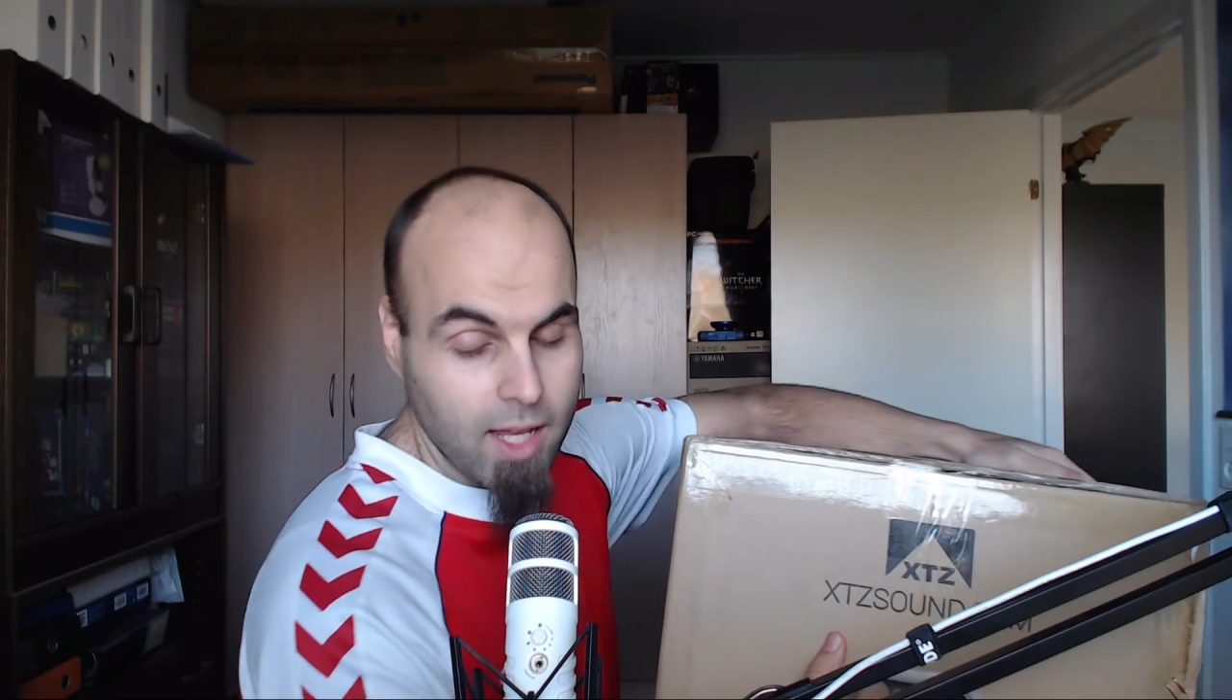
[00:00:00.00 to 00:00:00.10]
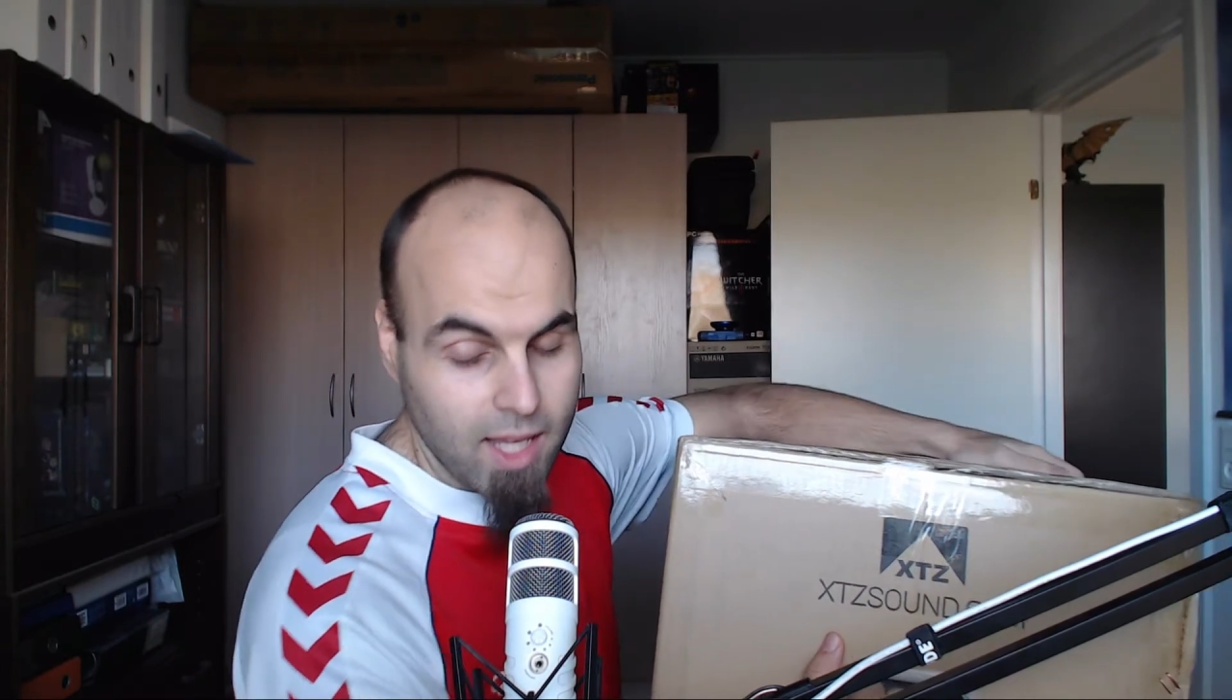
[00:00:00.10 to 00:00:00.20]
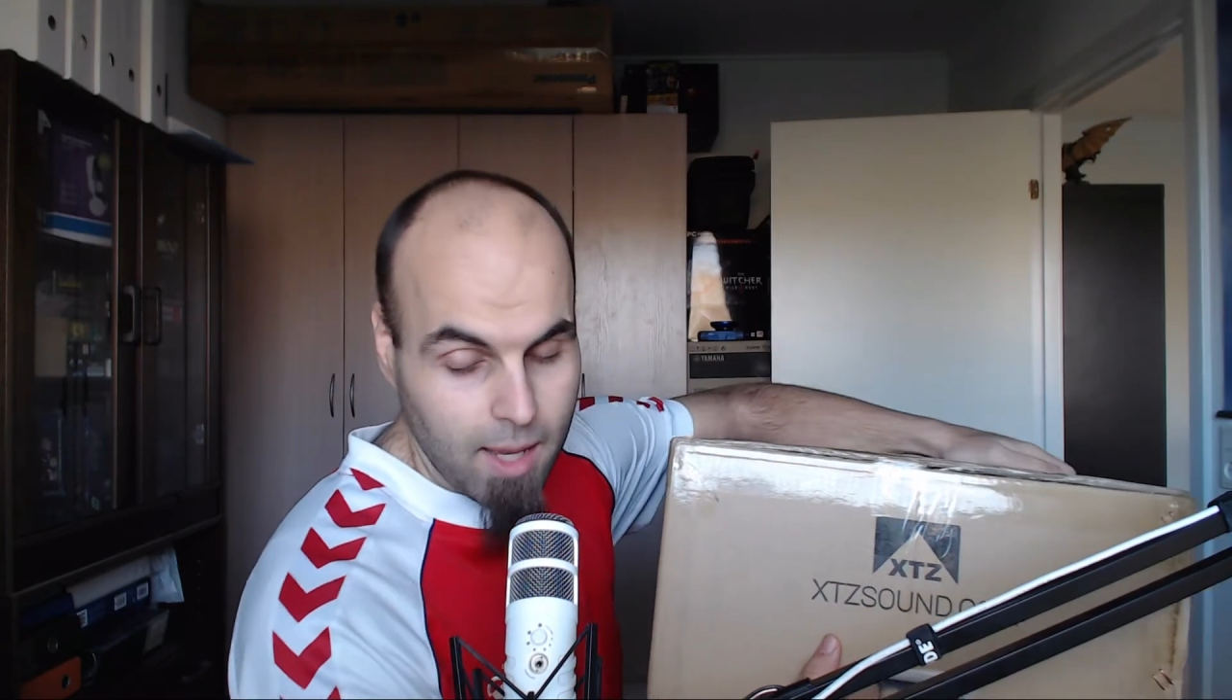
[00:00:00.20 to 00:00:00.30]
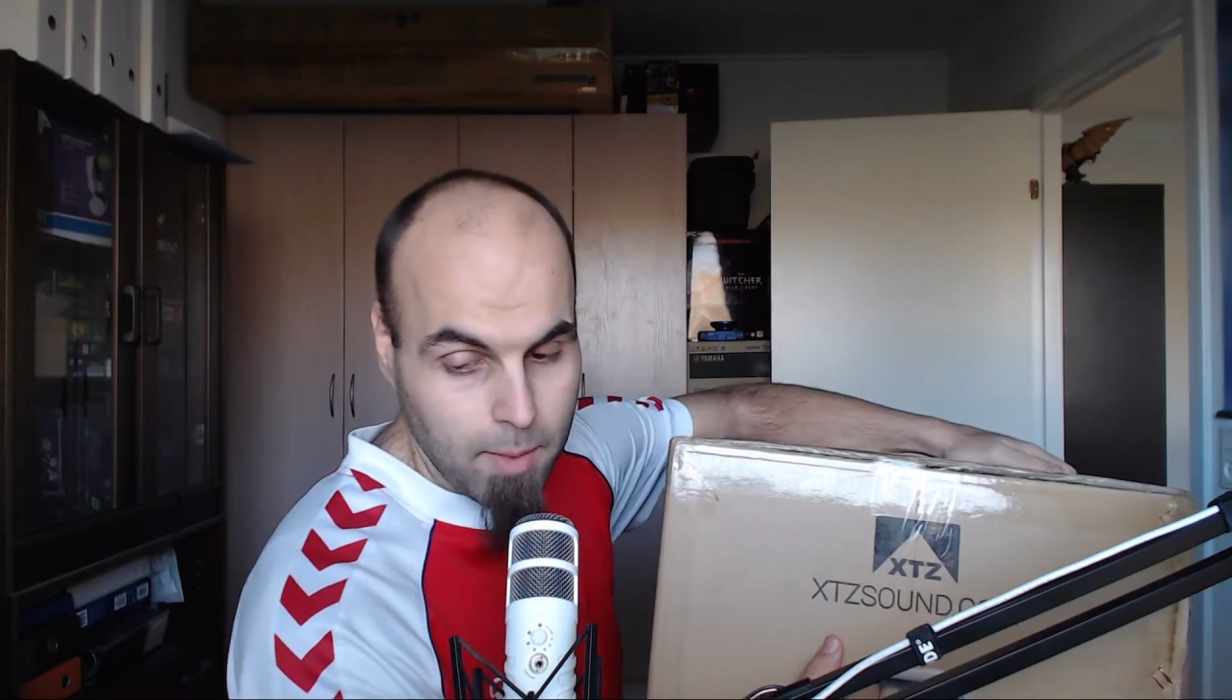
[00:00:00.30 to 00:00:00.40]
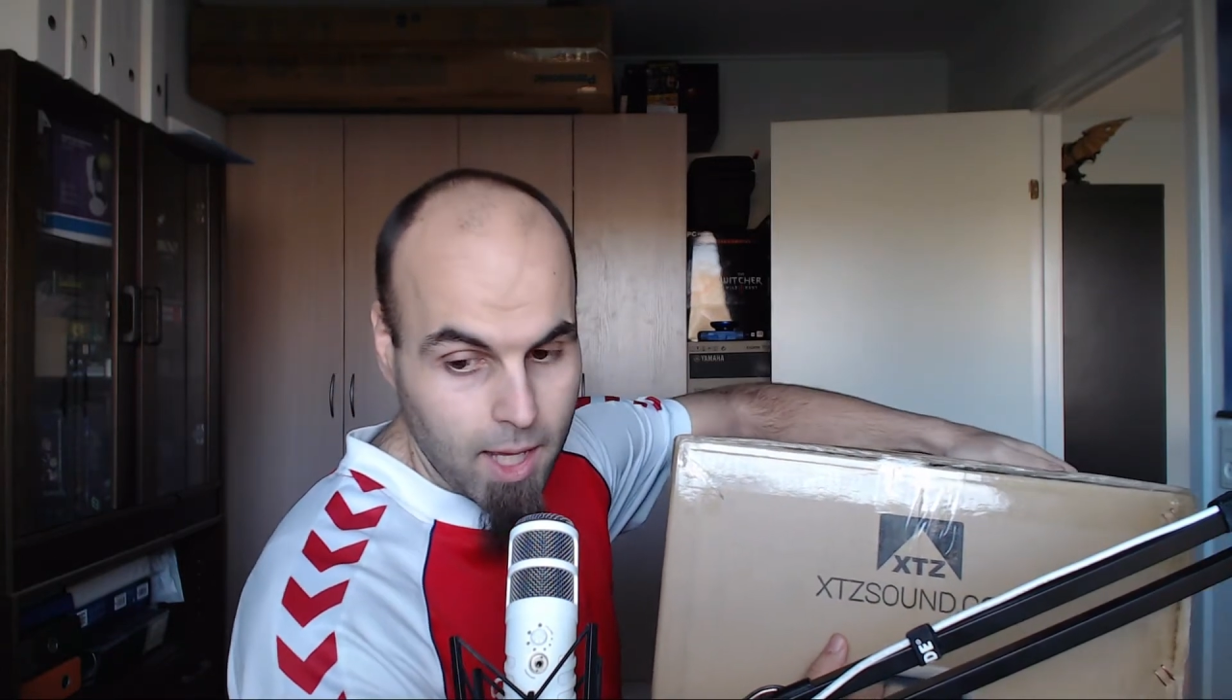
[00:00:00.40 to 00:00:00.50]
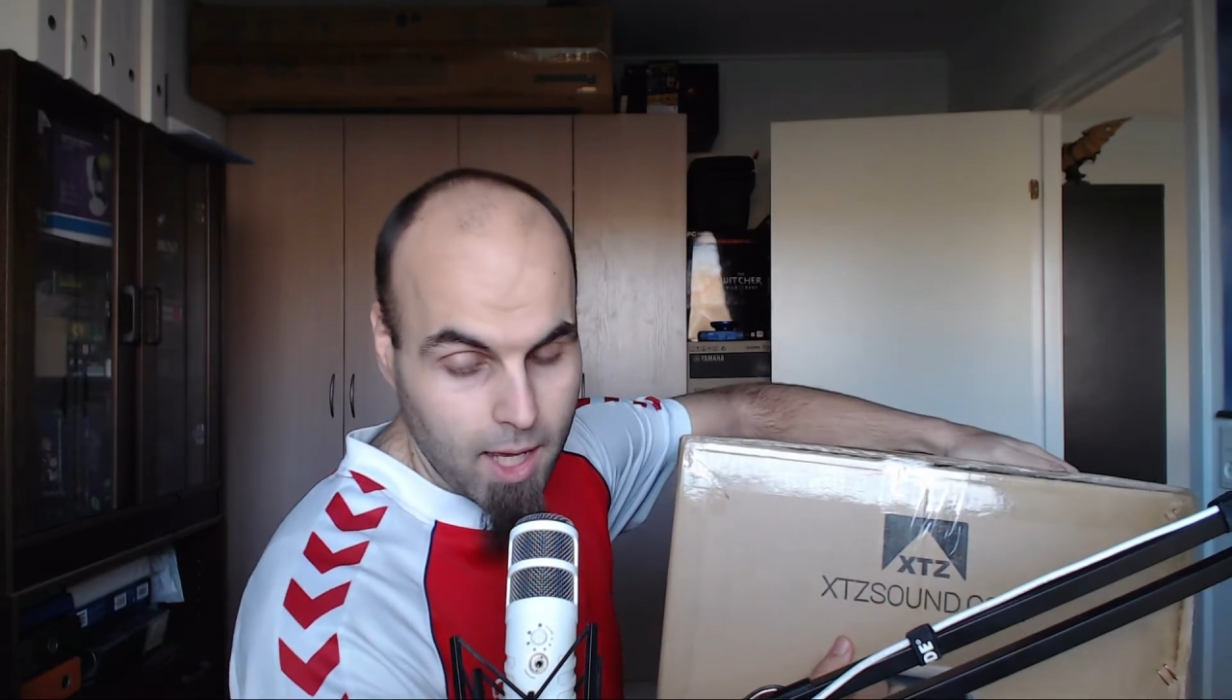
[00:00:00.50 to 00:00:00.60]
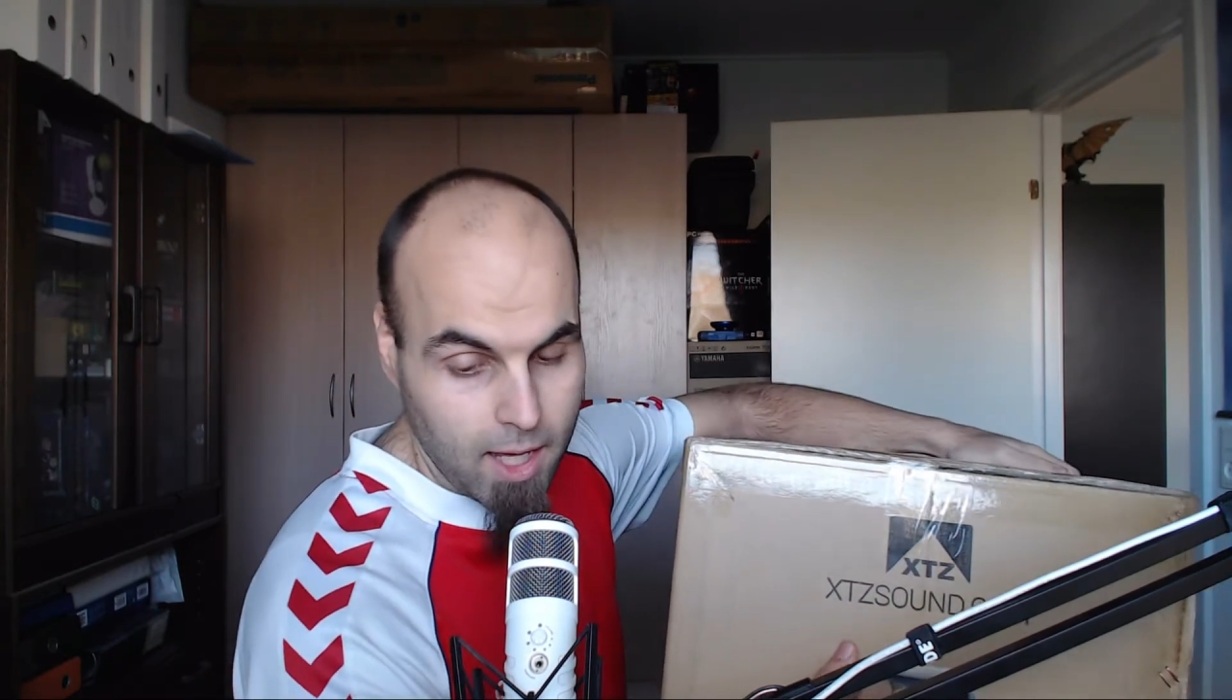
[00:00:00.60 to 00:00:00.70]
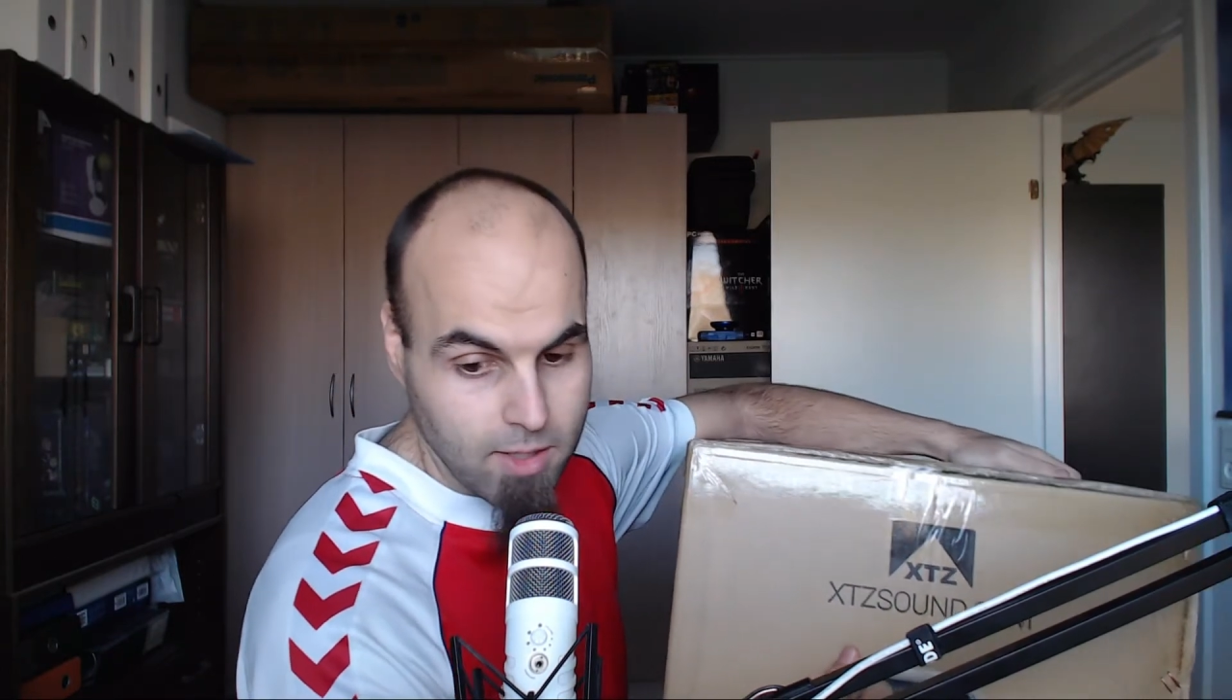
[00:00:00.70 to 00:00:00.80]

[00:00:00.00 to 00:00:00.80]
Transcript: Yamaha